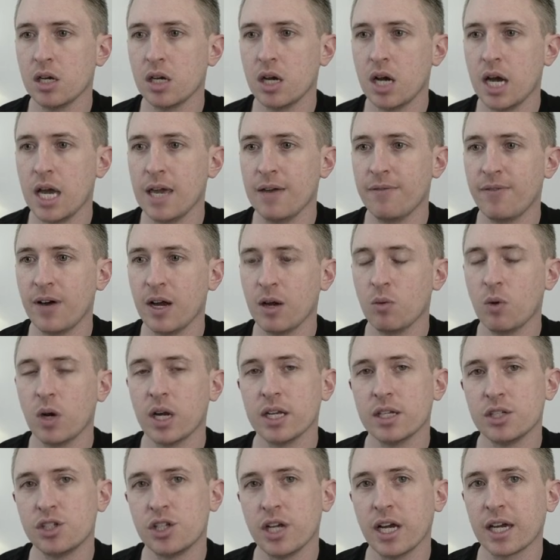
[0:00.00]
if I want to
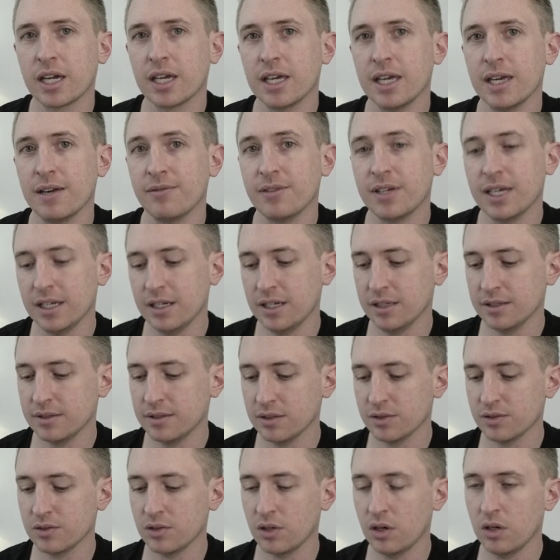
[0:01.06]
check if Git is
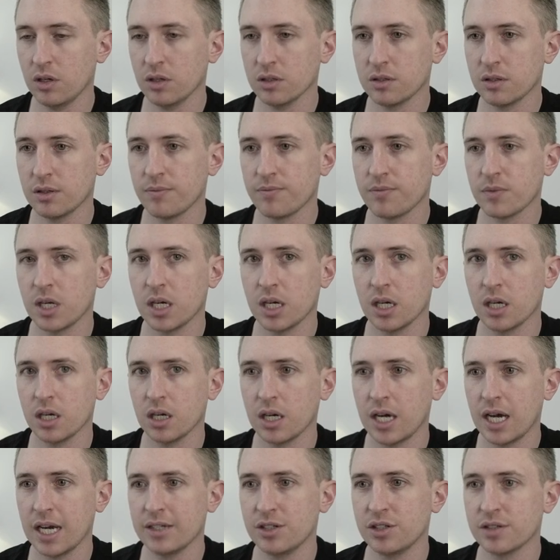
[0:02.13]
installed,
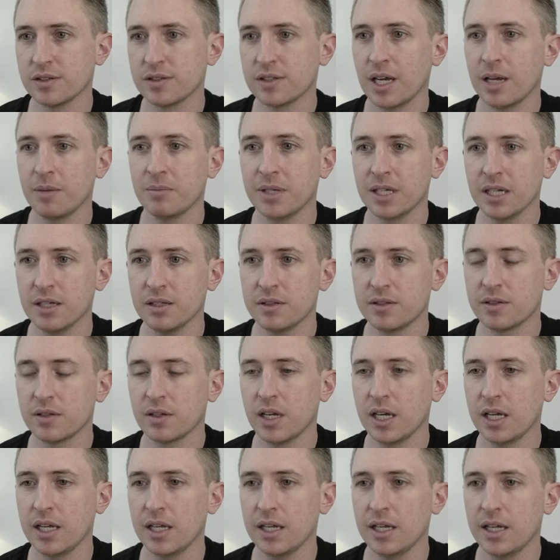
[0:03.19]
I just type Git
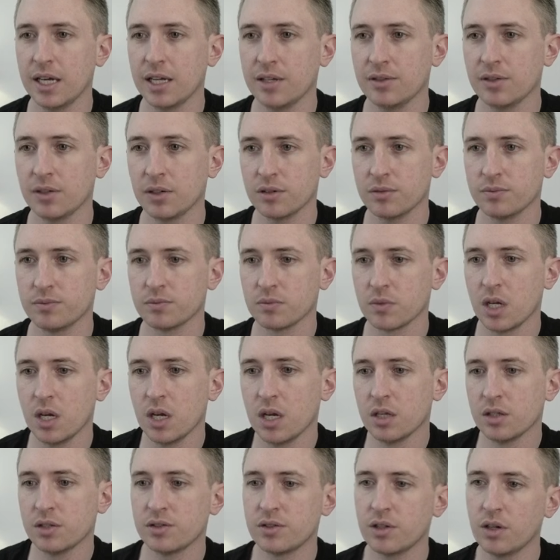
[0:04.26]
and hit enter.
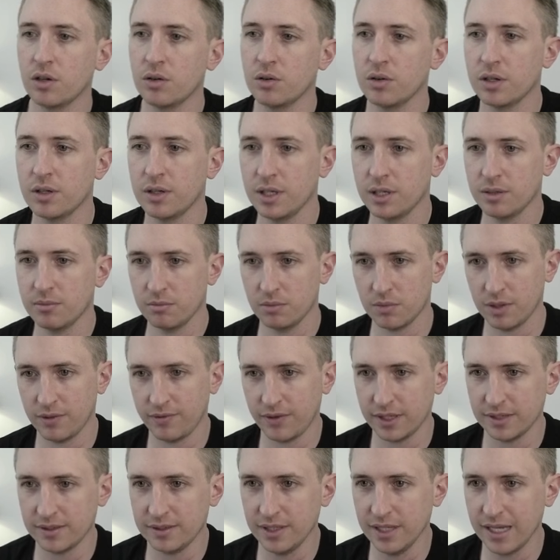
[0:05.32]
So if I
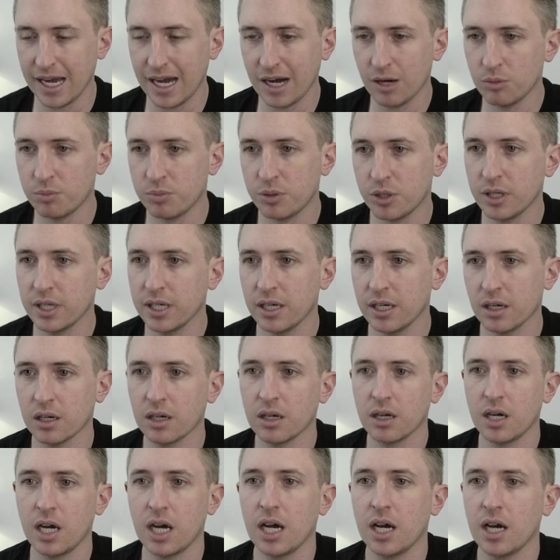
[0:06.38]
see output
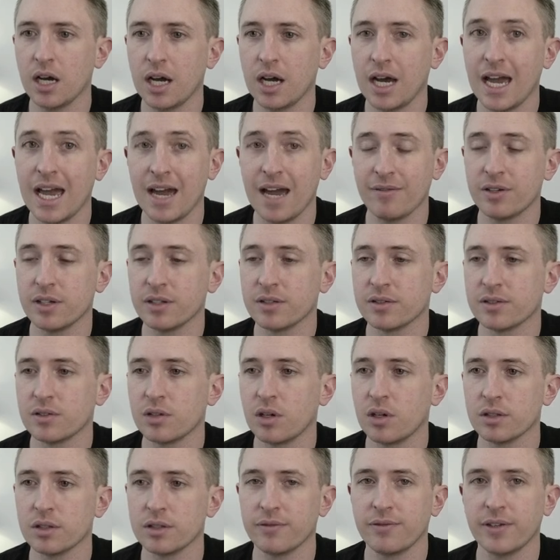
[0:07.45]
here, I have it
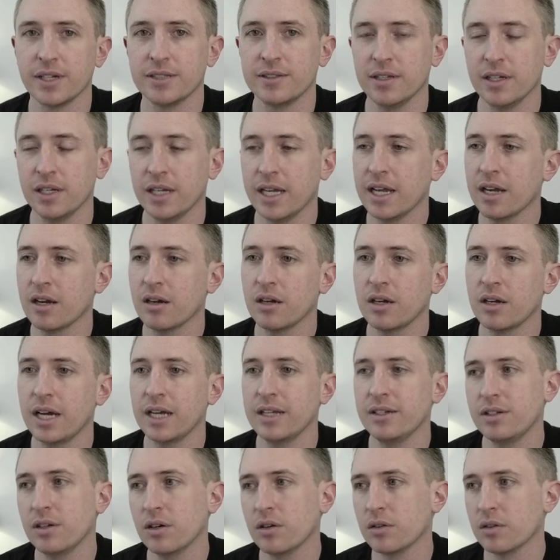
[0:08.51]
installed. If I see an error, I
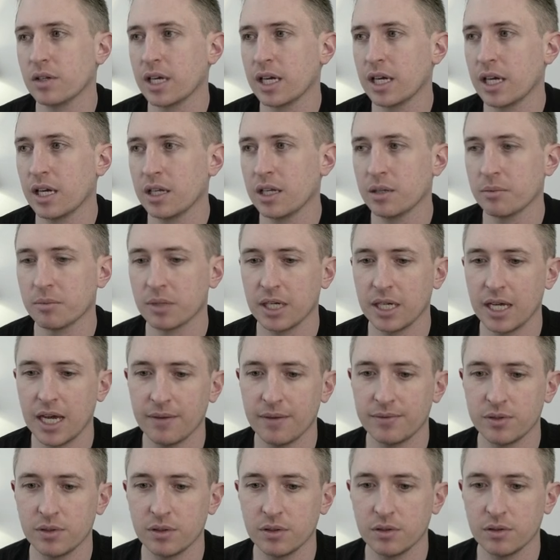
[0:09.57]
don't, and I'm going to have
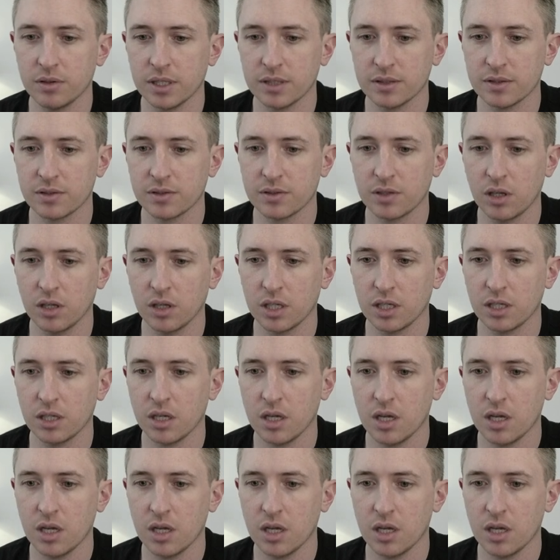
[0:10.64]
to install it